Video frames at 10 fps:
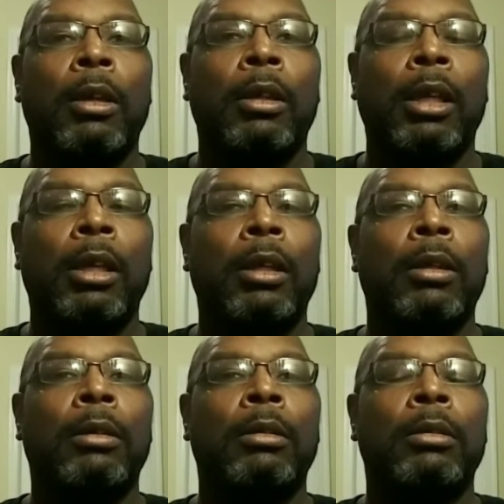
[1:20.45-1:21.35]

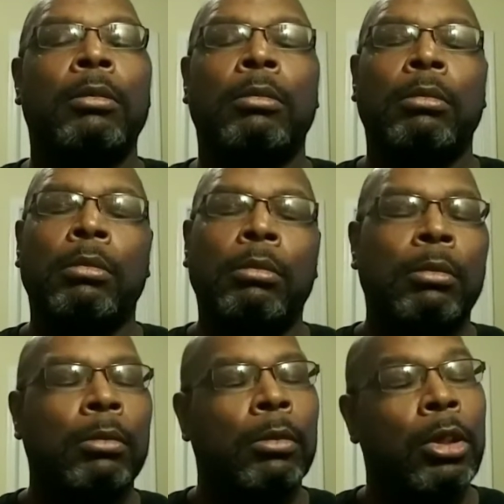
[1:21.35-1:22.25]
And,
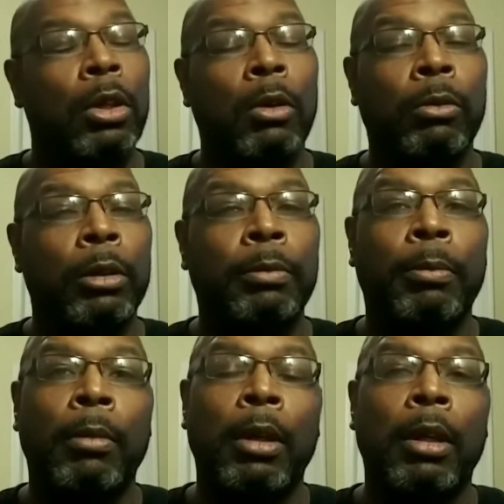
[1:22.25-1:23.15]
with
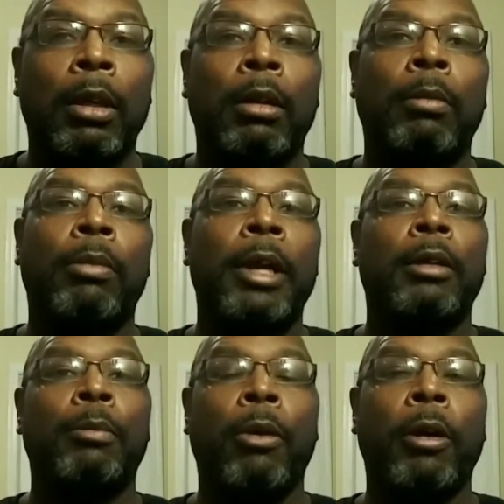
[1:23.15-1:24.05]

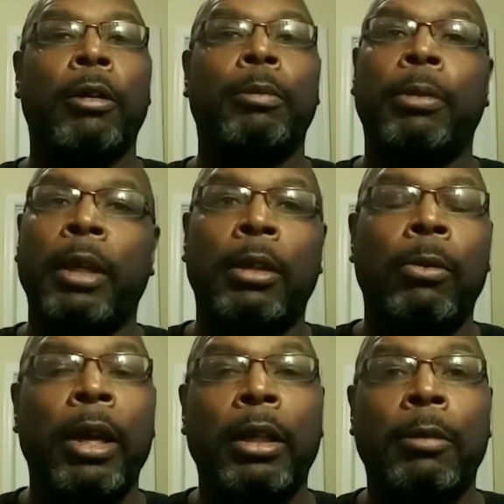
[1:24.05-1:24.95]
Brandon Parker playing the
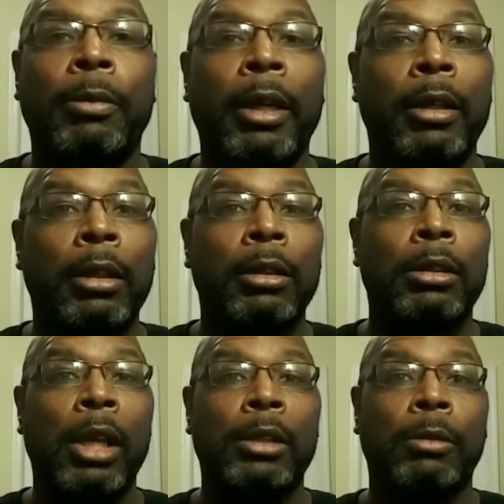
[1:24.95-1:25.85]
way he played against
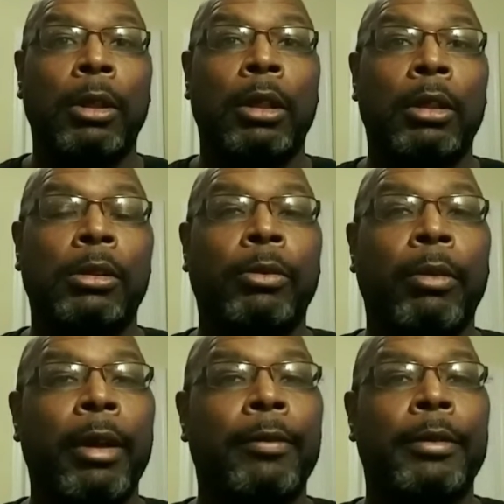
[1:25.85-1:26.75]
last week against the
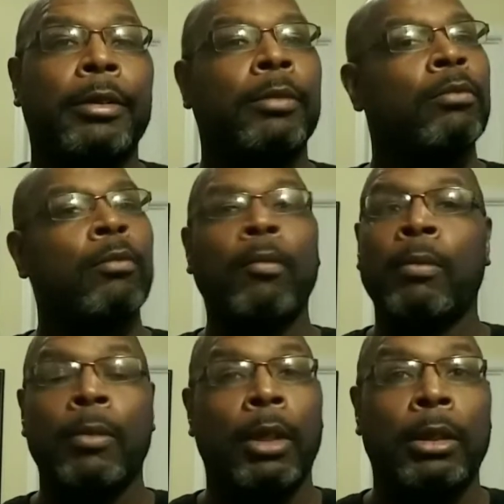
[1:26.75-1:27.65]
Ravens,
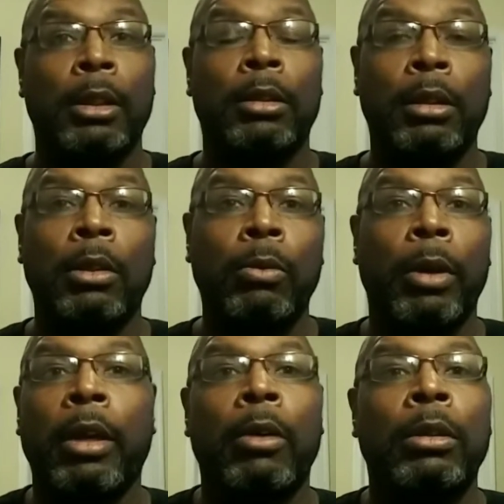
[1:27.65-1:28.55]
it didn't look
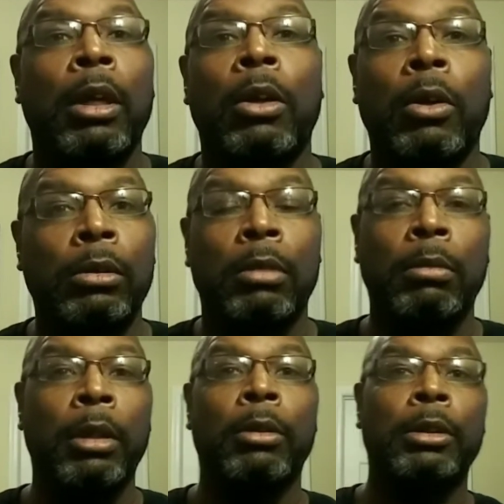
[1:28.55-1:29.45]
well. Now, Kolton
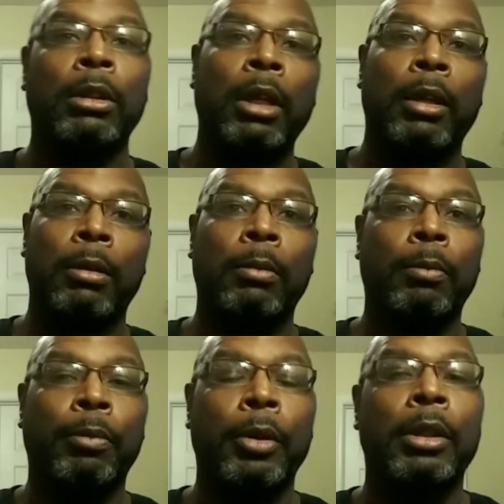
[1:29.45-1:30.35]
Miller did a
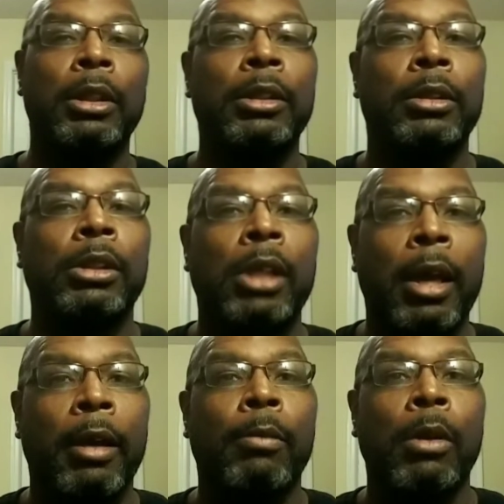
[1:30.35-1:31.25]
pretty decent
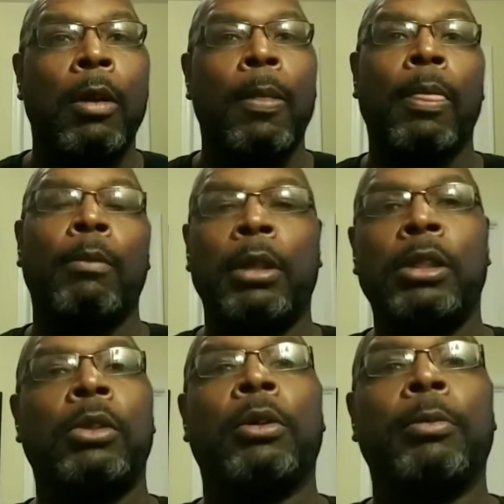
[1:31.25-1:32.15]
job, but
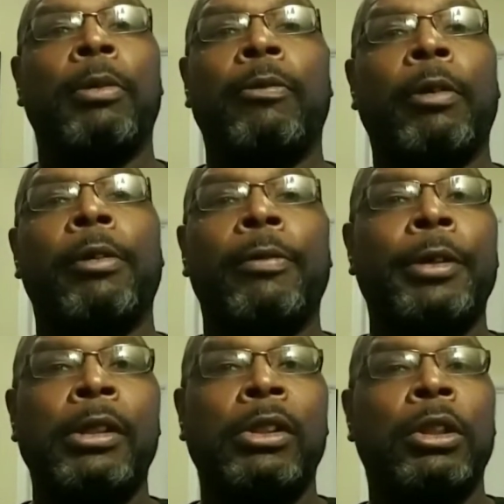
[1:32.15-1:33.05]
it's going to be very,
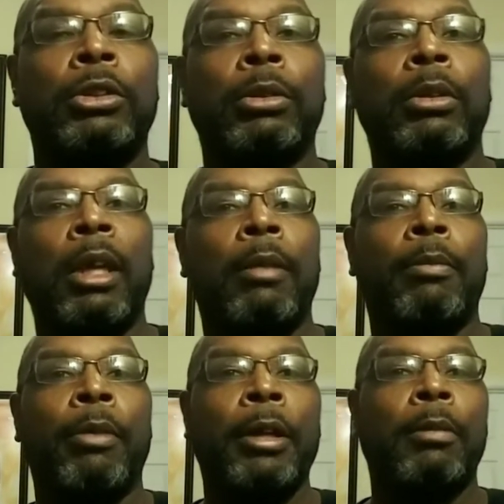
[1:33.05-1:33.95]
very essential that
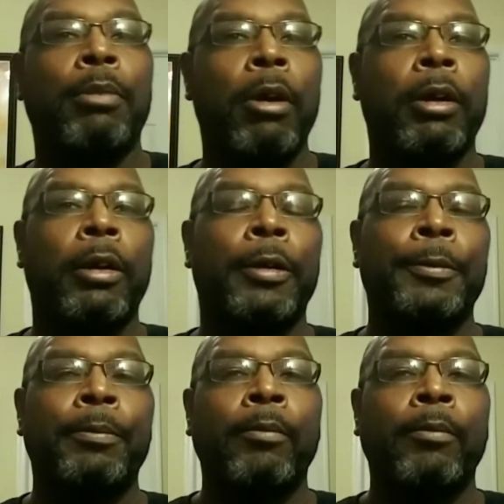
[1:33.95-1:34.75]
Brandon Parker